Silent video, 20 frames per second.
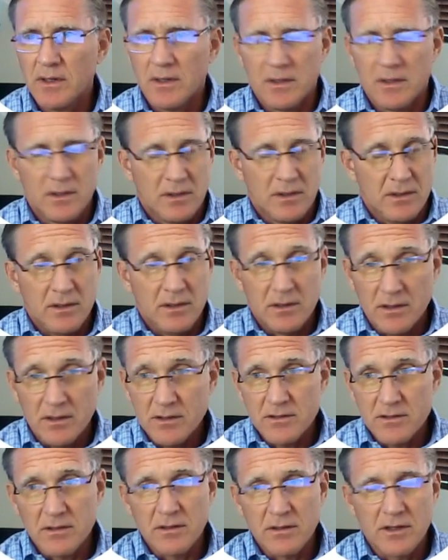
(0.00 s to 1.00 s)
you can
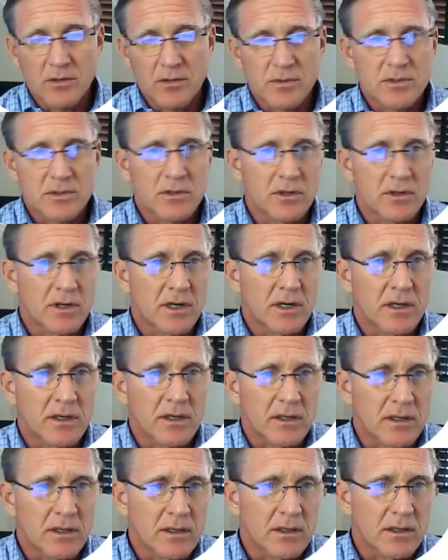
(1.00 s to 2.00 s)
also look at what's going on
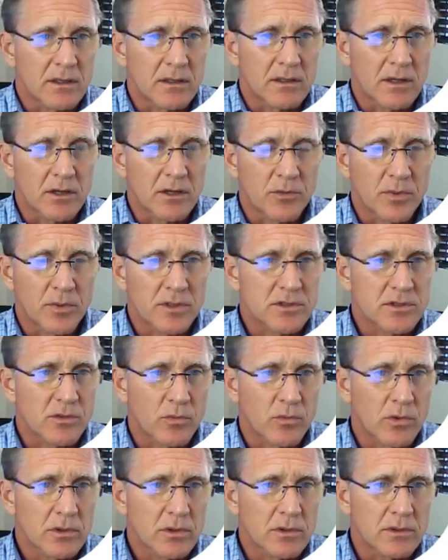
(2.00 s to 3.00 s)
in other parts of the
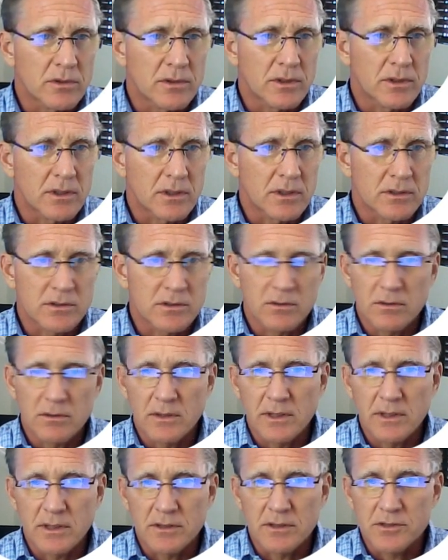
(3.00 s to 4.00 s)
world,
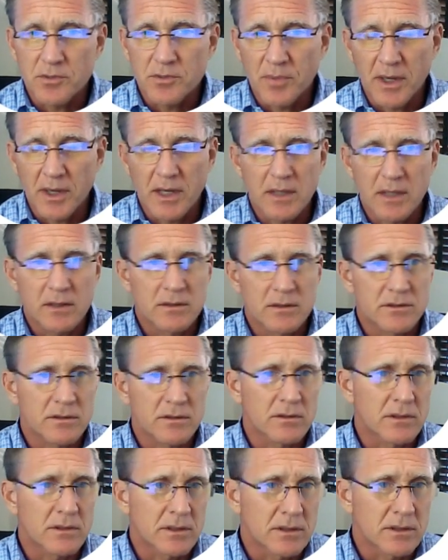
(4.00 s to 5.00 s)
certainly in Japan,
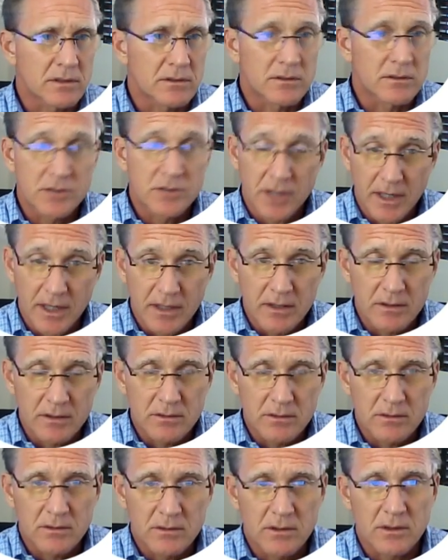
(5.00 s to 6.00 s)
certainly in China,
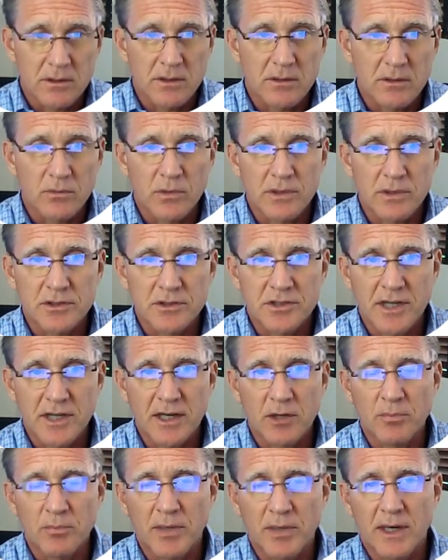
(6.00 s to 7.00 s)
the
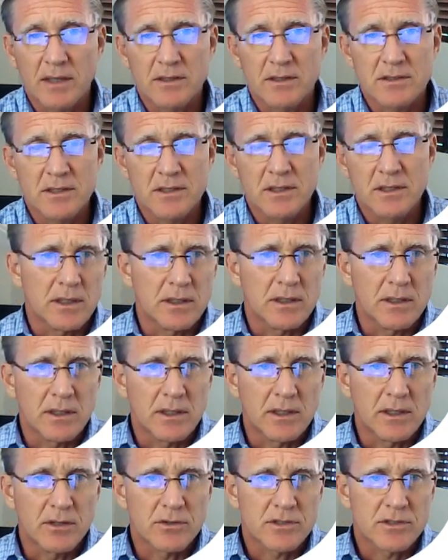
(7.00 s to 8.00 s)
one-child policy,
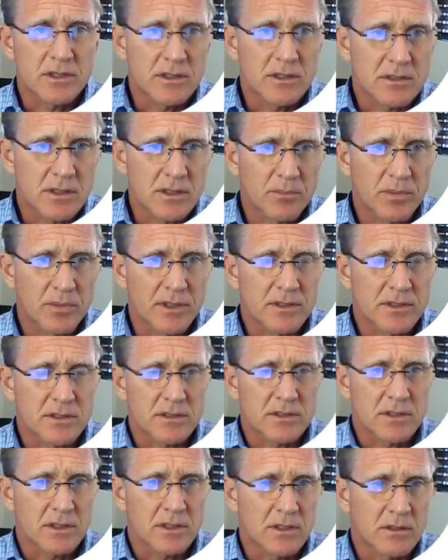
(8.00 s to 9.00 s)
and you'll see in some
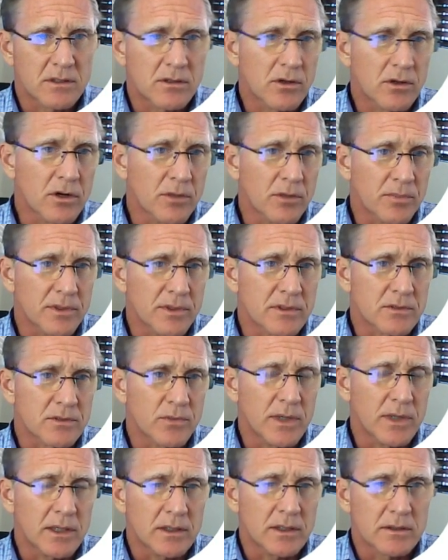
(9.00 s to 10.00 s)
places in Europe as
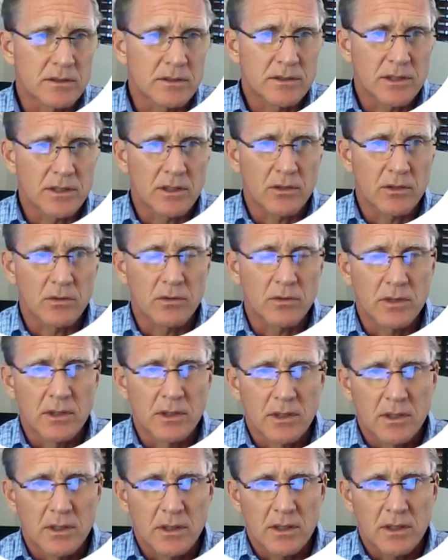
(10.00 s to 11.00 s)
well. So
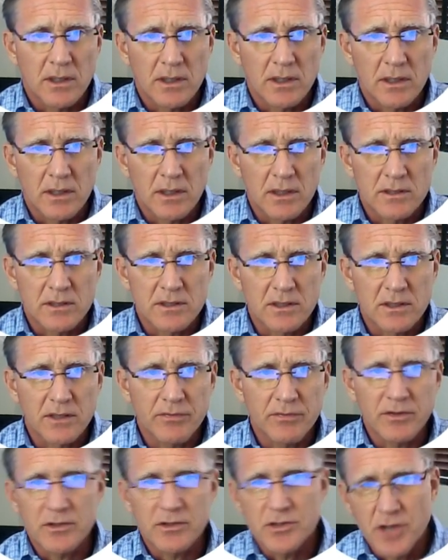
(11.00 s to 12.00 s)
a
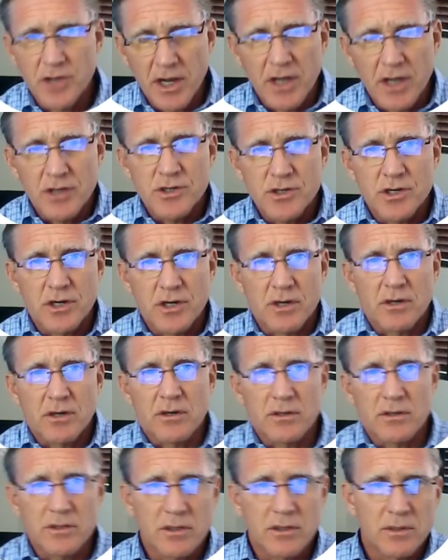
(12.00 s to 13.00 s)
significant change here
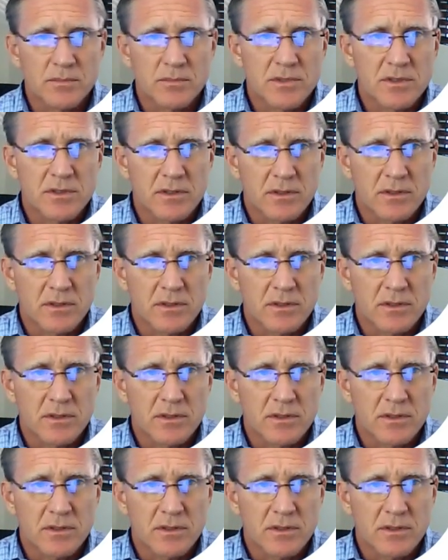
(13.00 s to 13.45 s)
in terms of